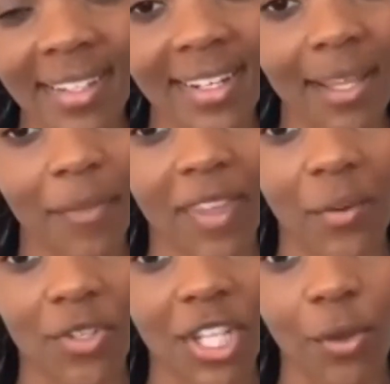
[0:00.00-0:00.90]
It is something
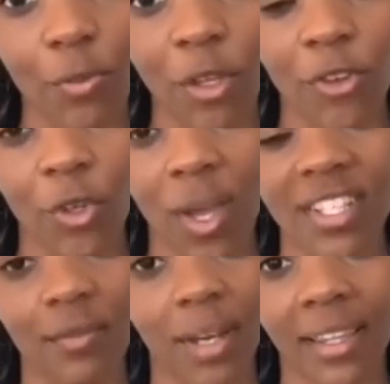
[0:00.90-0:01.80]
that will stick with me for the
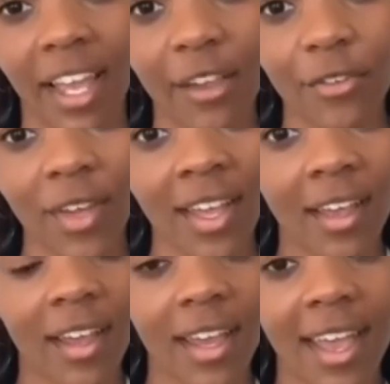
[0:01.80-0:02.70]
rest of my life.
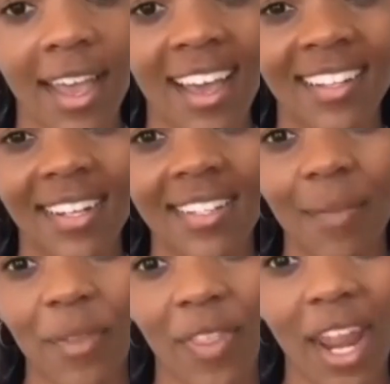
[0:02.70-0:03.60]
And it is
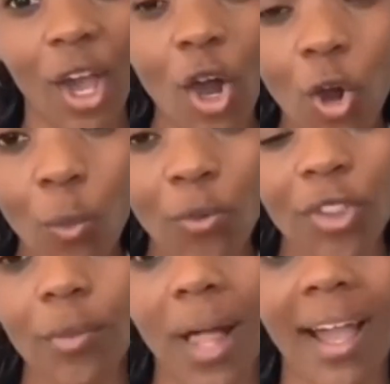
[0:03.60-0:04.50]
something that I hope
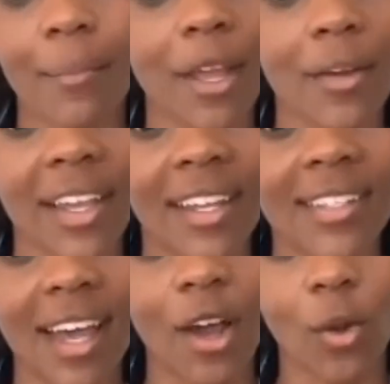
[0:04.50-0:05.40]
for the Black
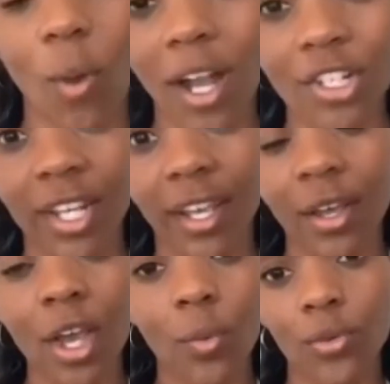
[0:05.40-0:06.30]
Americans that are
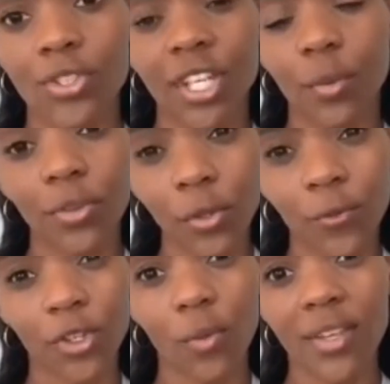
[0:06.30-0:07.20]
watching will stick with you
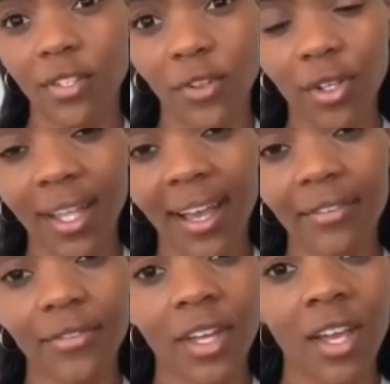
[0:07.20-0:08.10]
for the rest of your
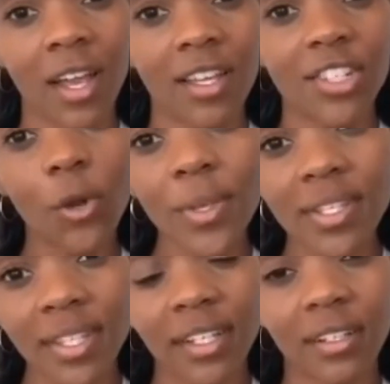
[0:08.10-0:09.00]
life. Shelby
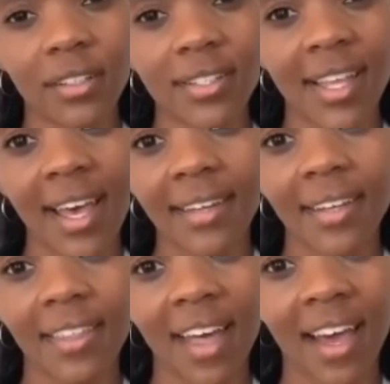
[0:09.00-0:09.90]
Steele
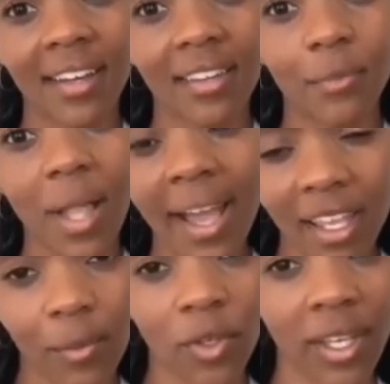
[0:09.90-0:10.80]
said that the
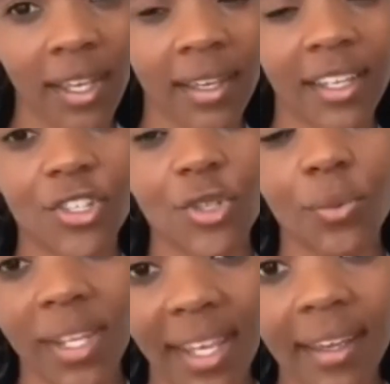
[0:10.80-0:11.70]
Black community is
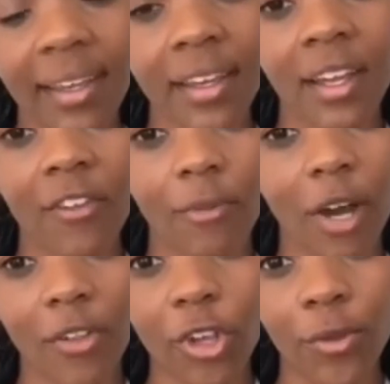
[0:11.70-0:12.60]
unique from
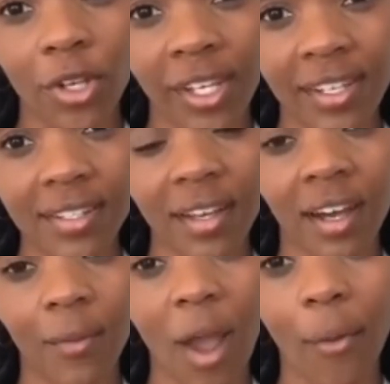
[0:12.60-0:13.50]
other communities.
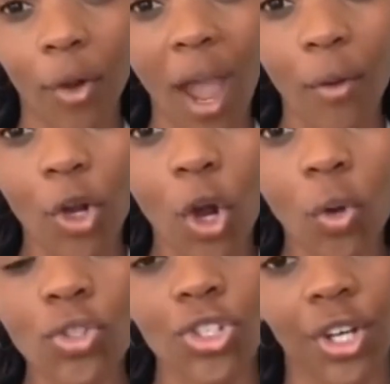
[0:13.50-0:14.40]
Our
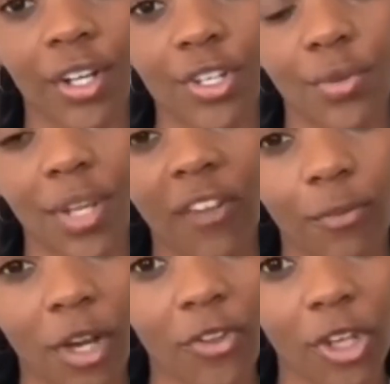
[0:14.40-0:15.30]
culture is unique
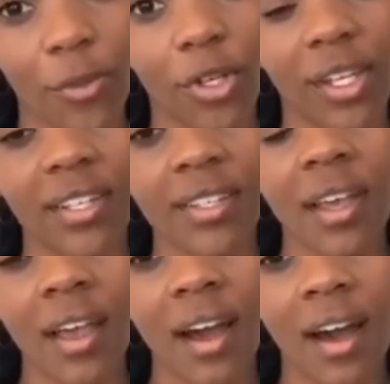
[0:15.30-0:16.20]
from other communities
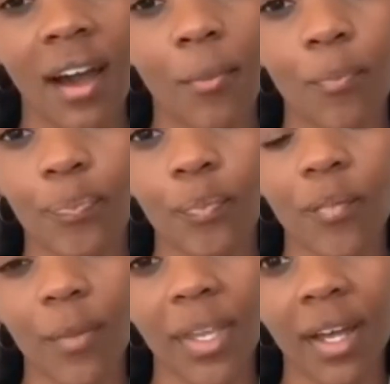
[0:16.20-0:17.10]

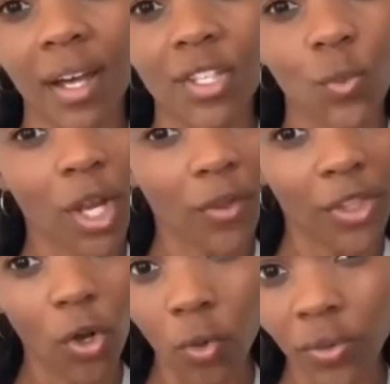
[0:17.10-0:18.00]
because we are
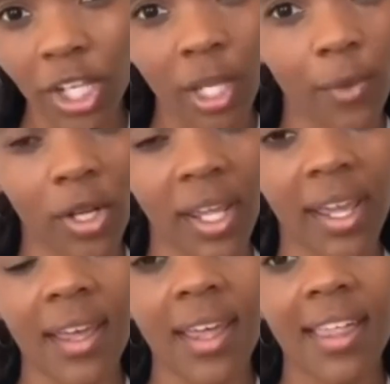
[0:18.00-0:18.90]
the only
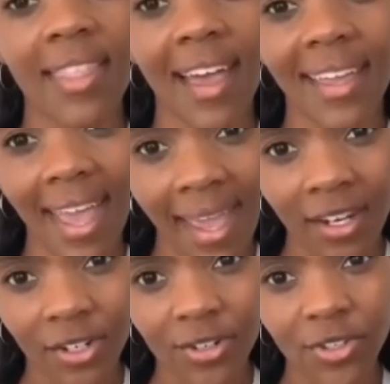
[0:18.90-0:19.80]
community that
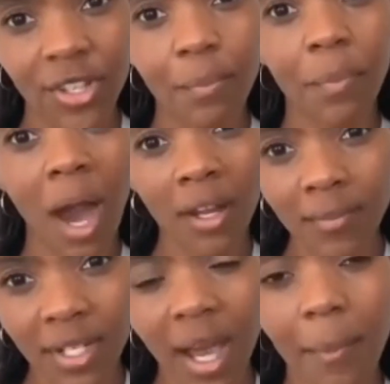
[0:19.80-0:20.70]
caters to the
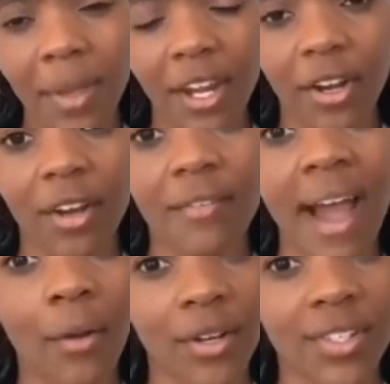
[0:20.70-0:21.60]
bottom denominator of
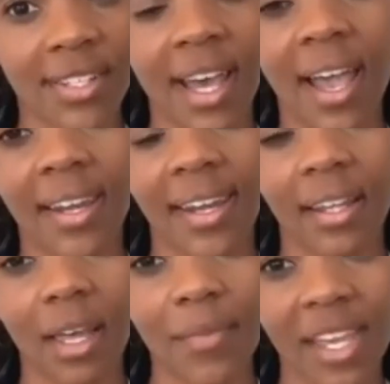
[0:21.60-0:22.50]
our society.
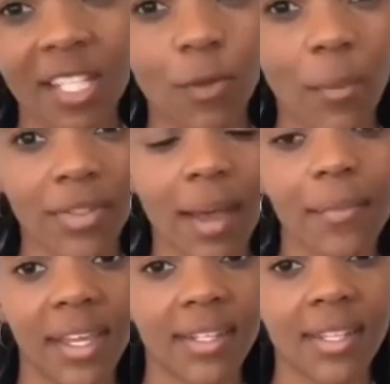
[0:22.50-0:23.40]
Now, let me explain what that
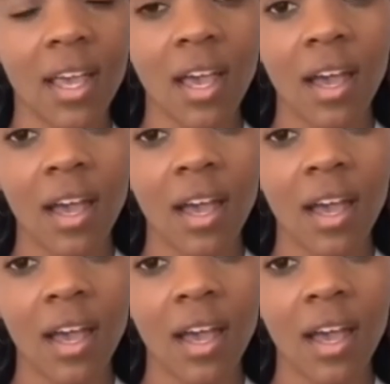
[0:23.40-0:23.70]
means.